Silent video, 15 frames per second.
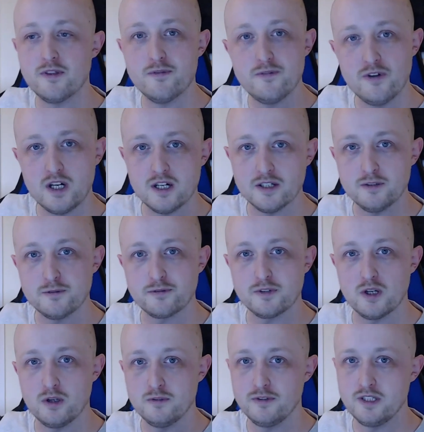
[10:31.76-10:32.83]
the Vive
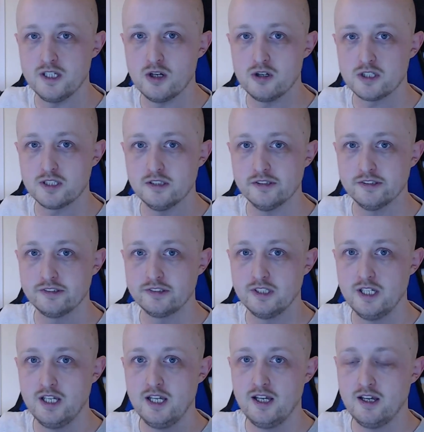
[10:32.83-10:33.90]
over the Oculus,
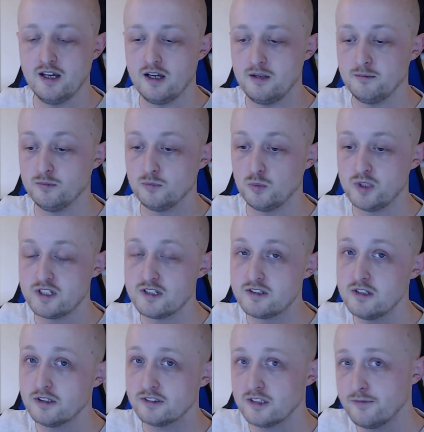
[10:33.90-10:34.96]
which is
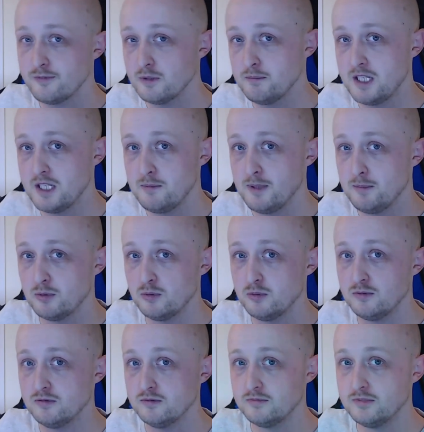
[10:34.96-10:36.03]
not something many
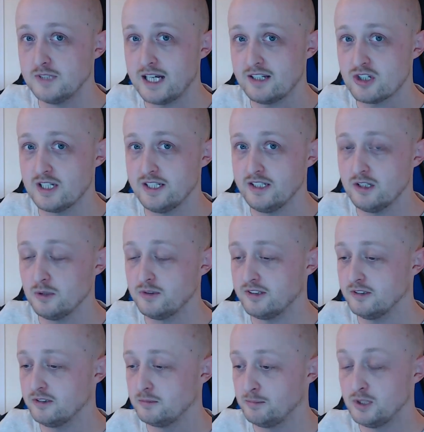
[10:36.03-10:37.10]
people actually
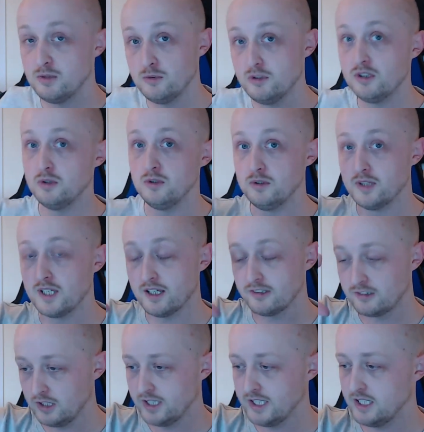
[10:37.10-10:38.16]
notice, but you do. You get a
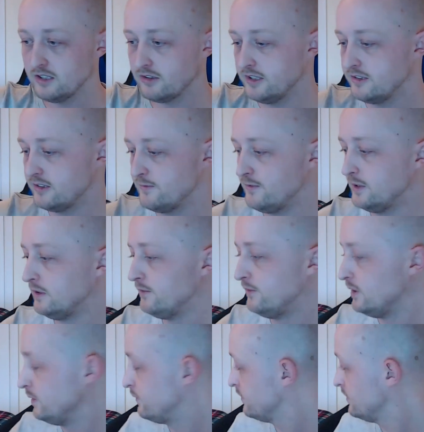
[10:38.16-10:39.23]
slight increase in field of
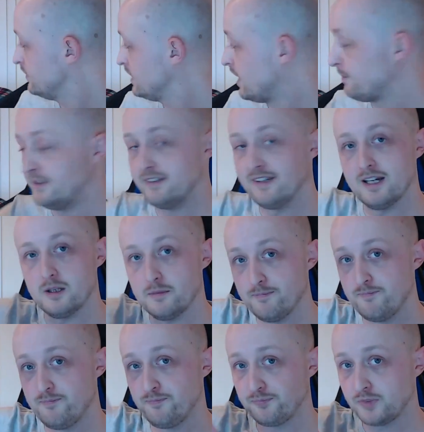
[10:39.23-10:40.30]
view up and down,
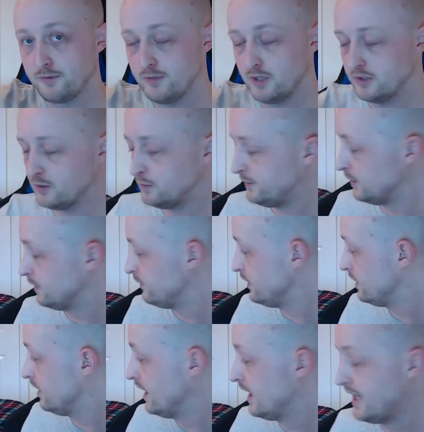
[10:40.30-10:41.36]
vertical field of
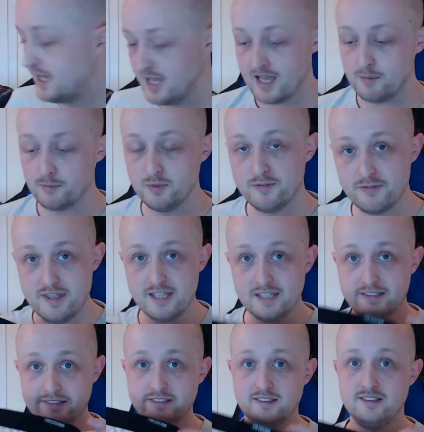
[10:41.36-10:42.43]
view. And with
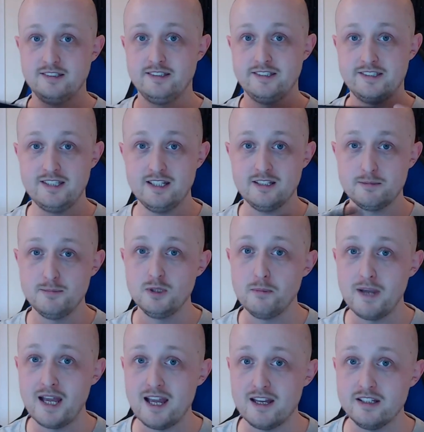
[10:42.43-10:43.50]
this 6mm
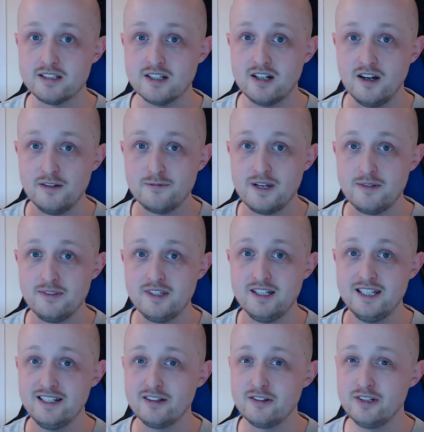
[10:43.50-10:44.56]
pad, I found that
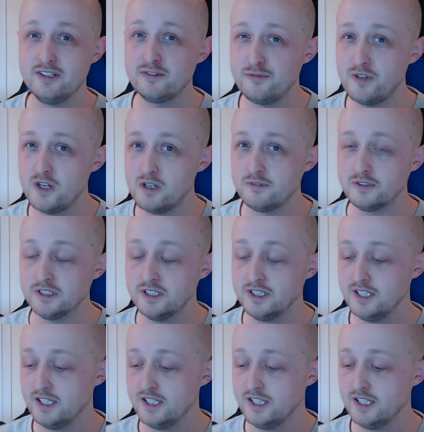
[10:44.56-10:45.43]
it increased further.